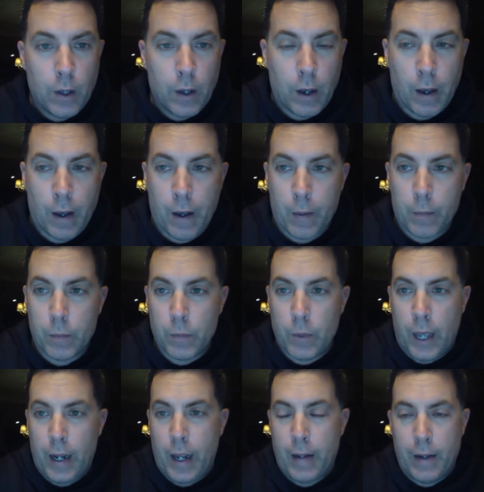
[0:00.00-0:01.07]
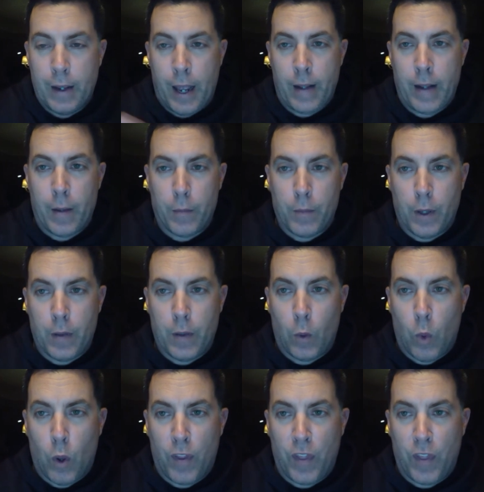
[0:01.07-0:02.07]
Um, and, and and then the one